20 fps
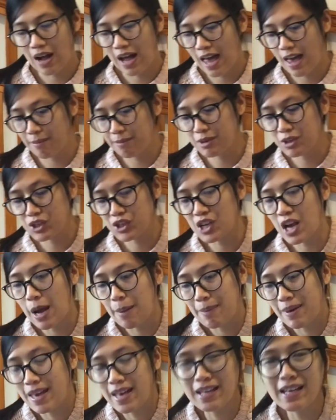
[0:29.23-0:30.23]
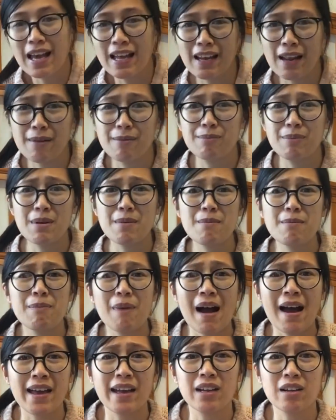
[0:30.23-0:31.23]
I have been shopping and I've been
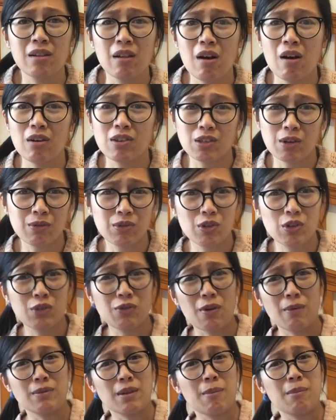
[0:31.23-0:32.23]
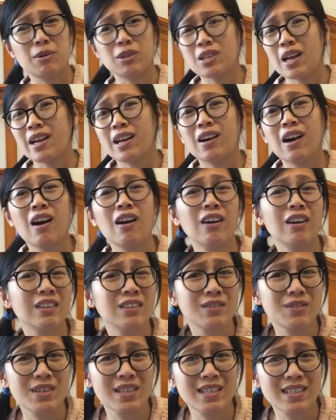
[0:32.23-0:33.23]
buying loads of shoes from them because I
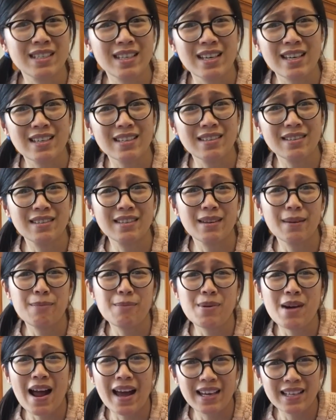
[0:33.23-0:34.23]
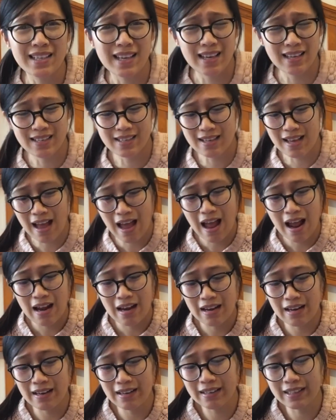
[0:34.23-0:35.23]
can't resist the prices.
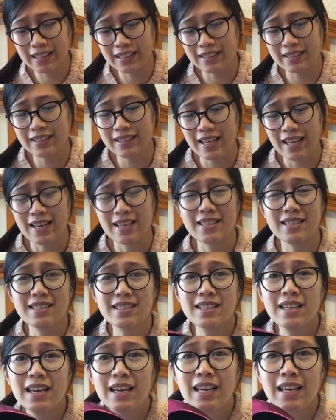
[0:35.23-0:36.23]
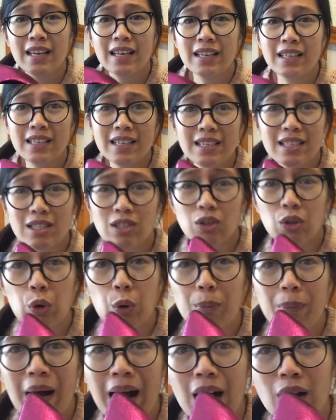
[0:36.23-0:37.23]
Look at this. It's
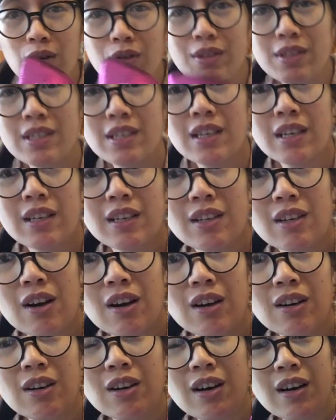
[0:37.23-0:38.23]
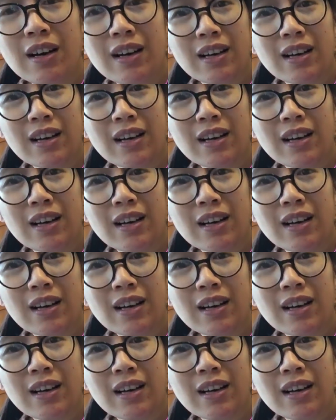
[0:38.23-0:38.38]
£2, you know?